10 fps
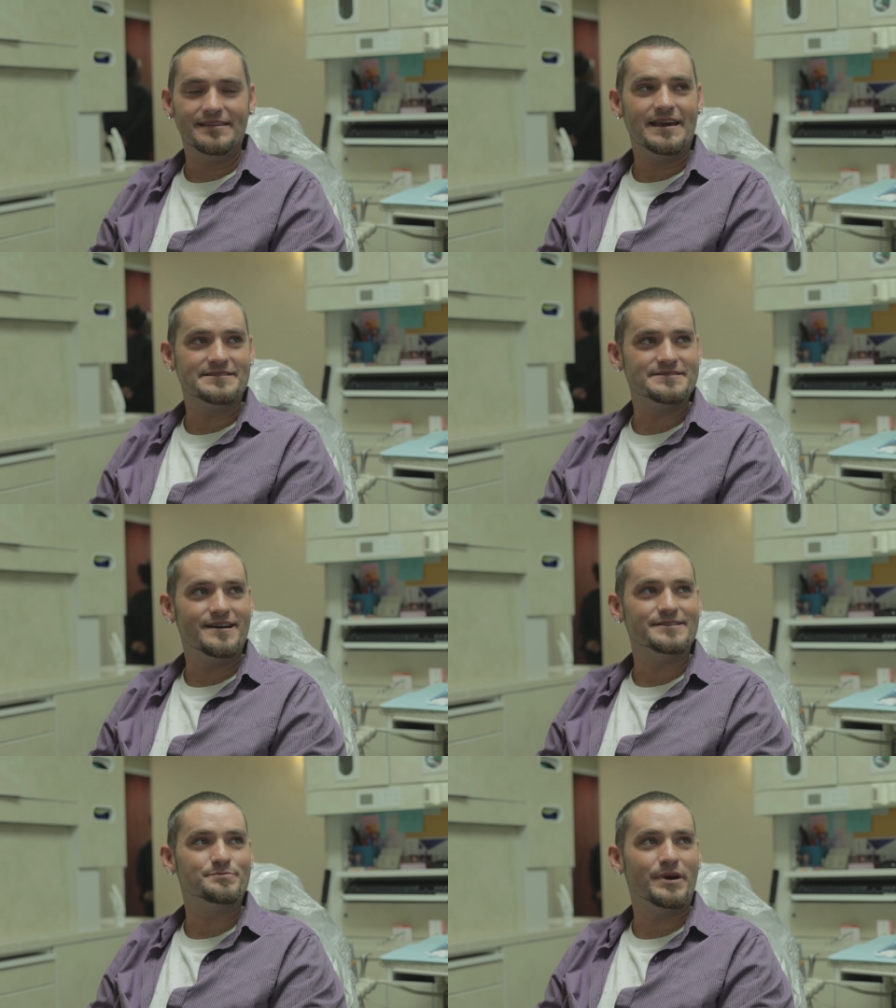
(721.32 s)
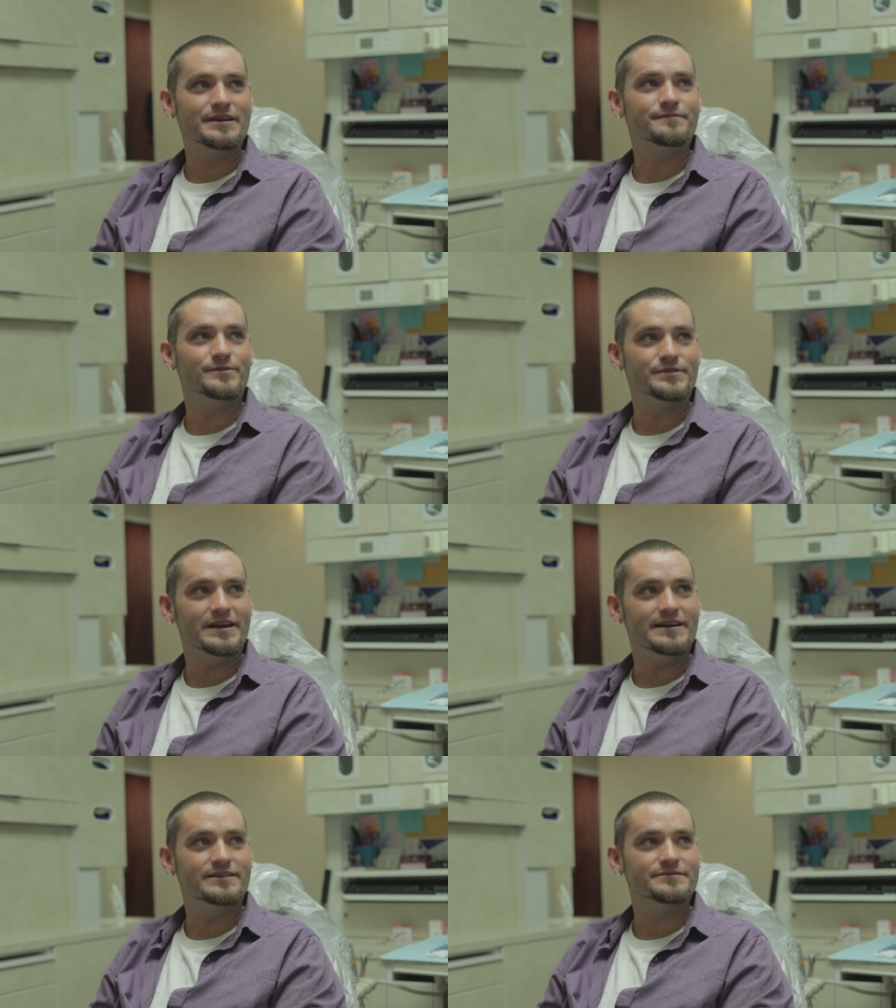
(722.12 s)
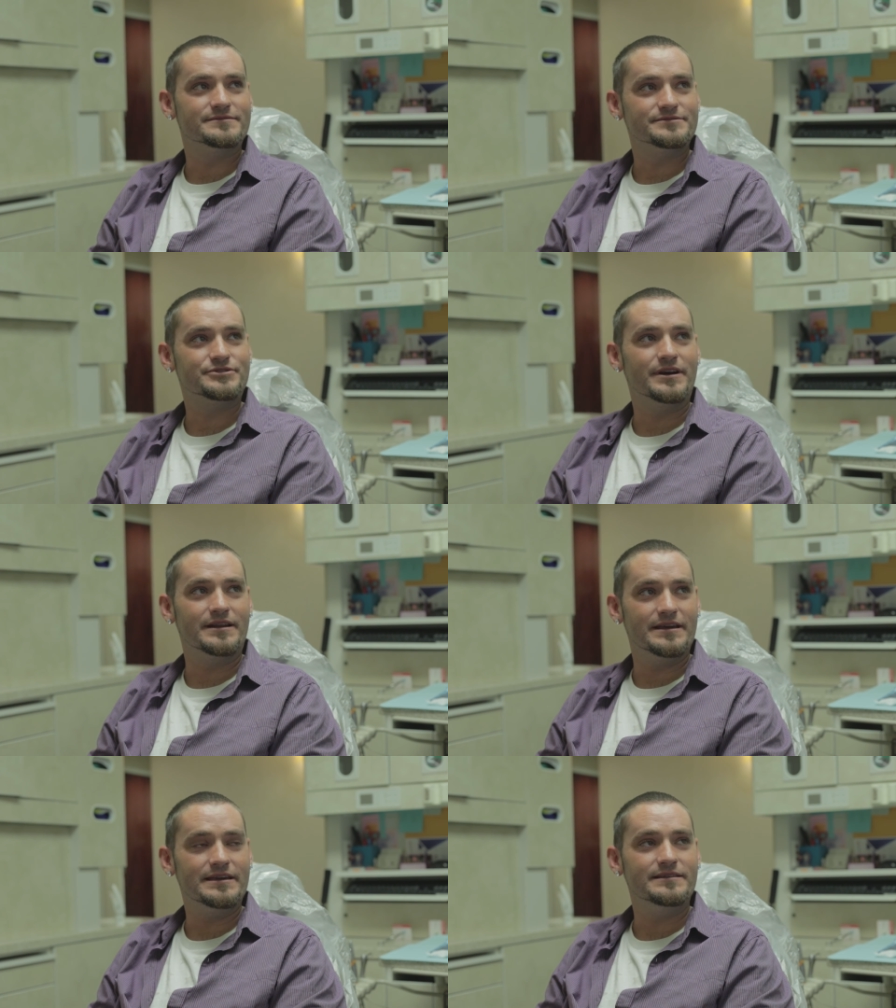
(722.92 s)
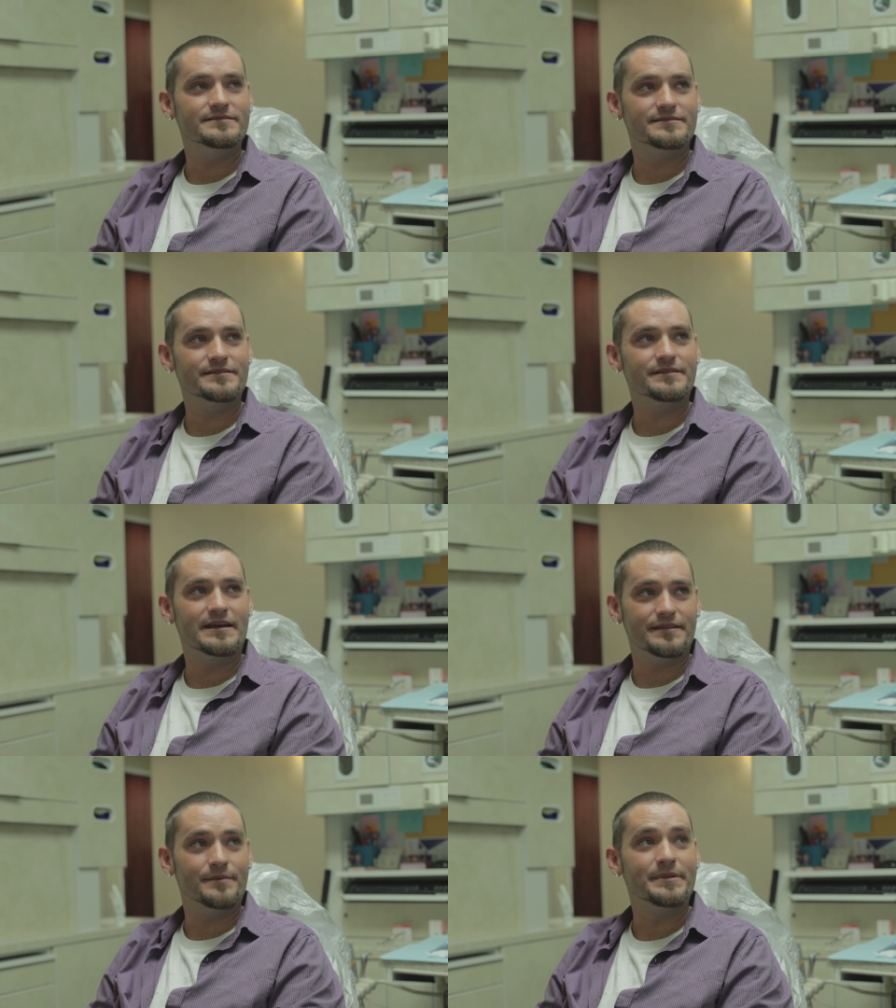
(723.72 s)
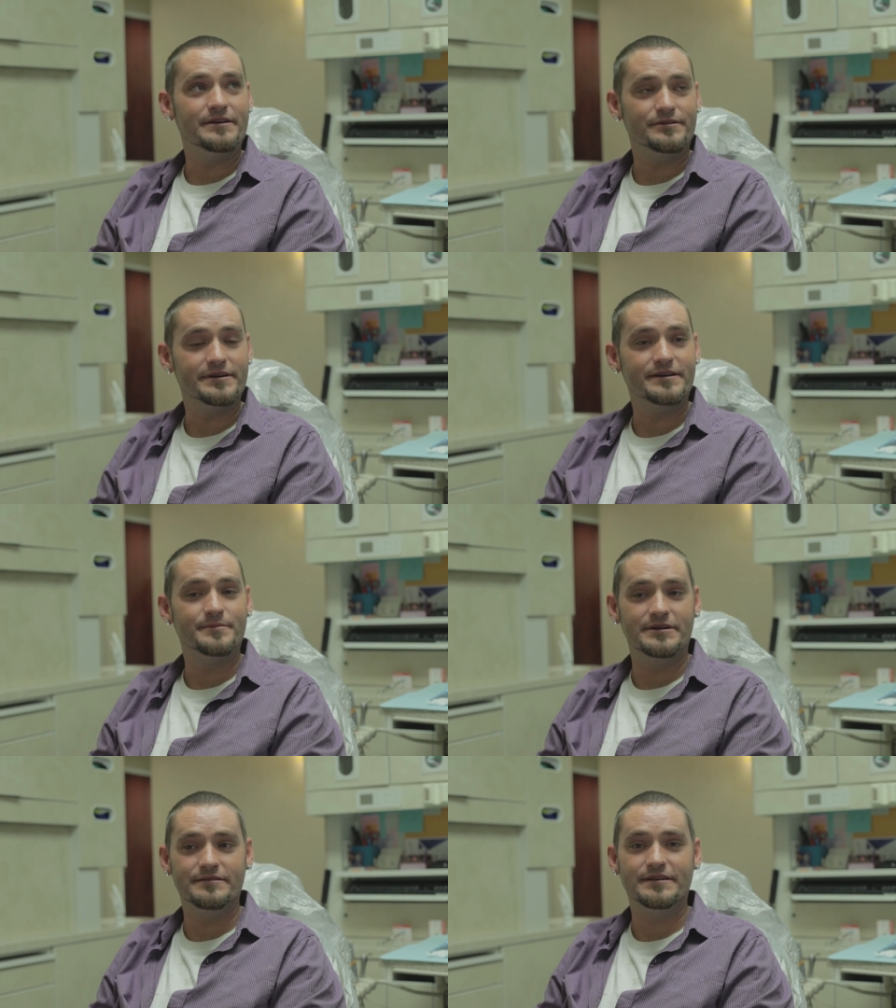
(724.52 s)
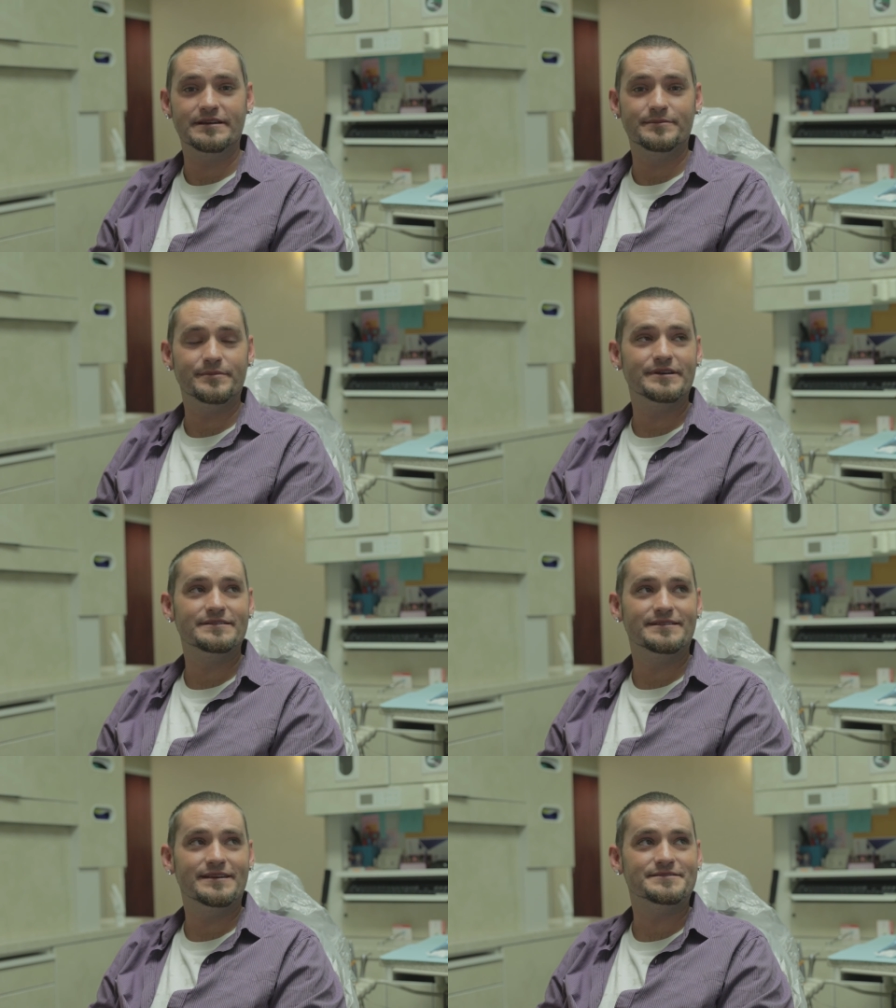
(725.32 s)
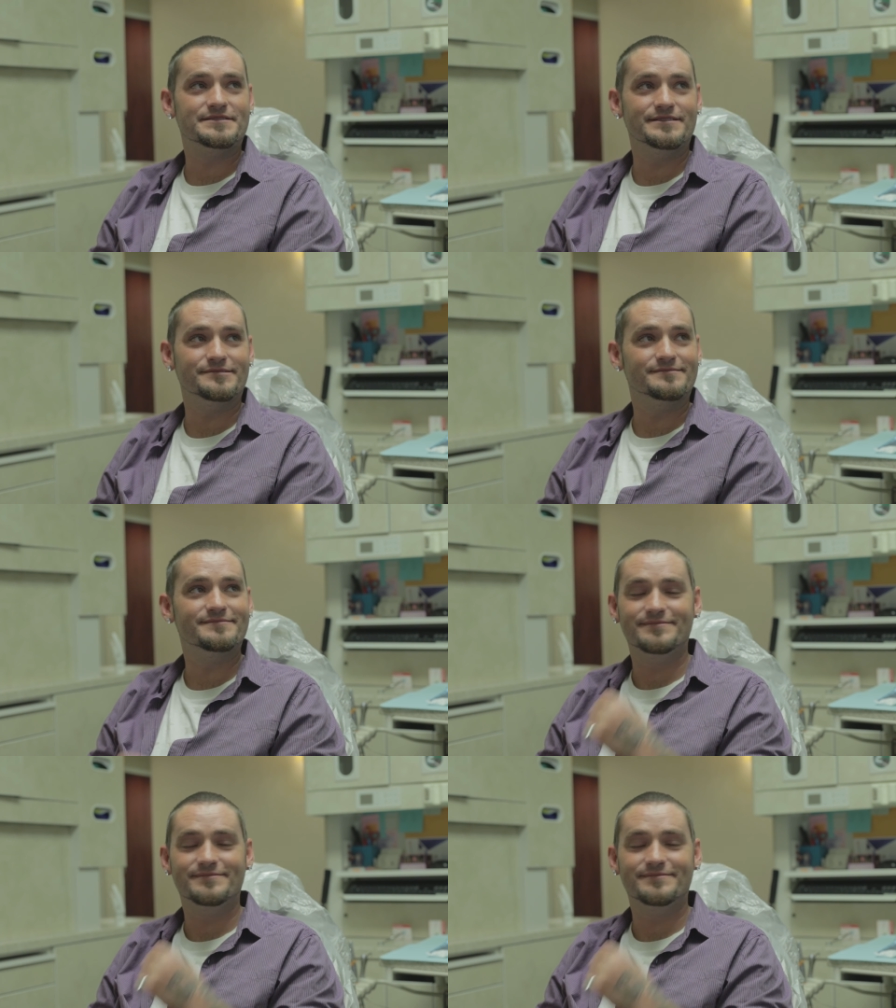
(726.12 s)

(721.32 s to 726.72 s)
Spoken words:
it's not as painful now trying to eat now that I'm healed up and everything. But it's still,